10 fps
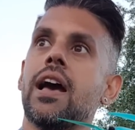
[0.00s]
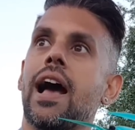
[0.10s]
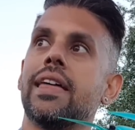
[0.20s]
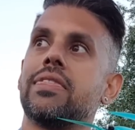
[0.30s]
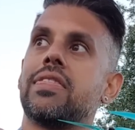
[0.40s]

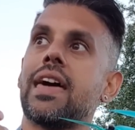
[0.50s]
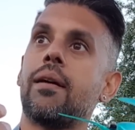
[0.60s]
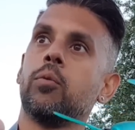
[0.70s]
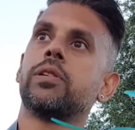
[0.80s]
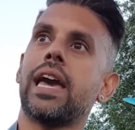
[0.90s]
and
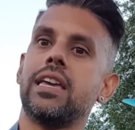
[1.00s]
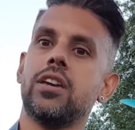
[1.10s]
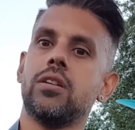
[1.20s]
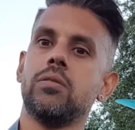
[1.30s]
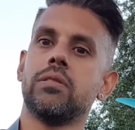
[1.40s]
that will get
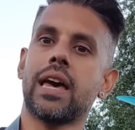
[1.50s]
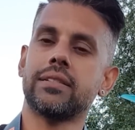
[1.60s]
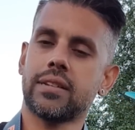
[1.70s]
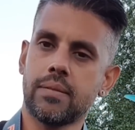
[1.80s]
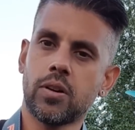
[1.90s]
you
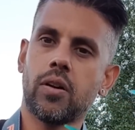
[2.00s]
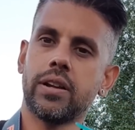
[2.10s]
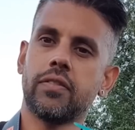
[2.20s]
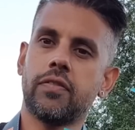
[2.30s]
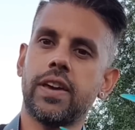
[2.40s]
that same
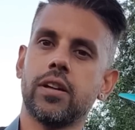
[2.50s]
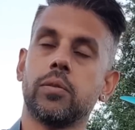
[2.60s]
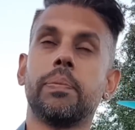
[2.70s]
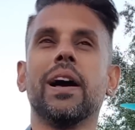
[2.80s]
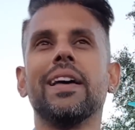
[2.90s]
kind of
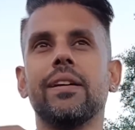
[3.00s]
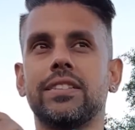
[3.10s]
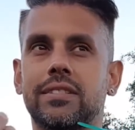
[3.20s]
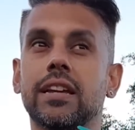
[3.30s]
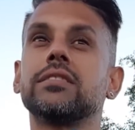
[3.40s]
feel. But
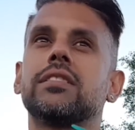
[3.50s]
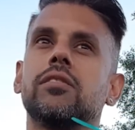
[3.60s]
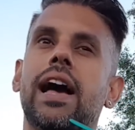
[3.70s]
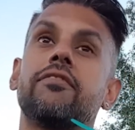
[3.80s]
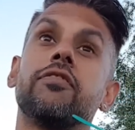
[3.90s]
it does
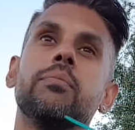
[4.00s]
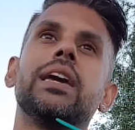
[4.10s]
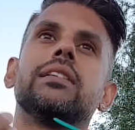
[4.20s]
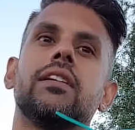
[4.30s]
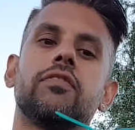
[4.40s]
still have, for
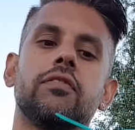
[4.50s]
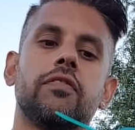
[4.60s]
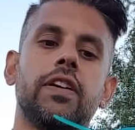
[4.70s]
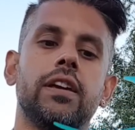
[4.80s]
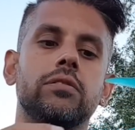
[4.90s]
me, a different
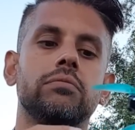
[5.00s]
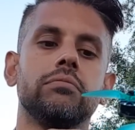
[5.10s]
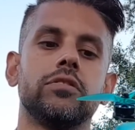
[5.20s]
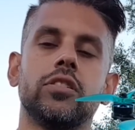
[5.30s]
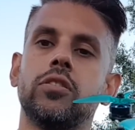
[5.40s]

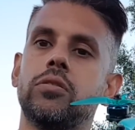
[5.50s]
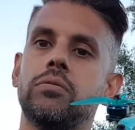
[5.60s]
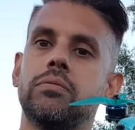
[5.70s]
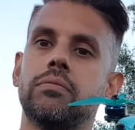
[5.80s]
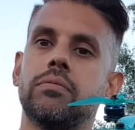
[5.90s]
feel
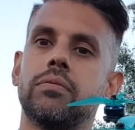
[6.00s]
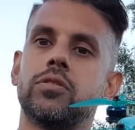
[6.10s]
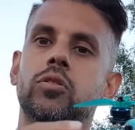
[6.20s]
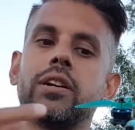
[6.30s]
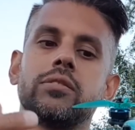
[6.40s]
to
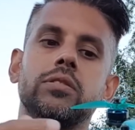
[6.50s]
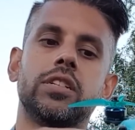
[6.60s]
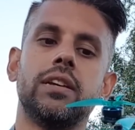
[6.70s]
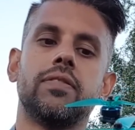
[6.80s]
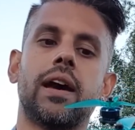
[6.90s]
trying to
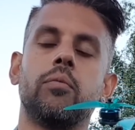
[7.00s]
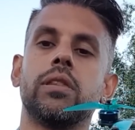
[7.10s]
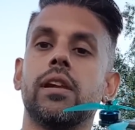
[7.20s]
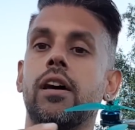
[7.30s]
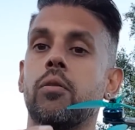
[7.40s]
achieve that
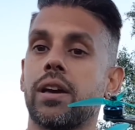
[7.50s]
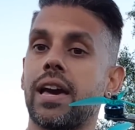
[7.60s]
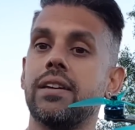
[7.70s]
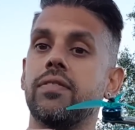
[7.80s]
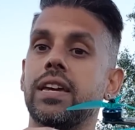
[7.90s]
with a lower
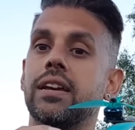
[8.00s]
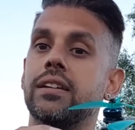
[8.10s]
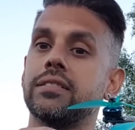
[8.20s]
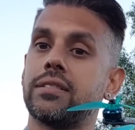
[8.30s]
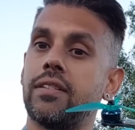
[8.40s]
kV
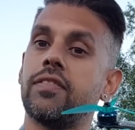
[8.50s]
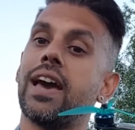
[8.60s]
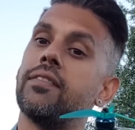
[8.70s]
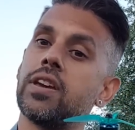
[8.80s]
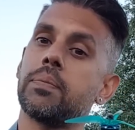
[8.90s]
and a
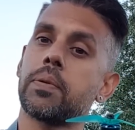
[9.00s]
stiffer, heavier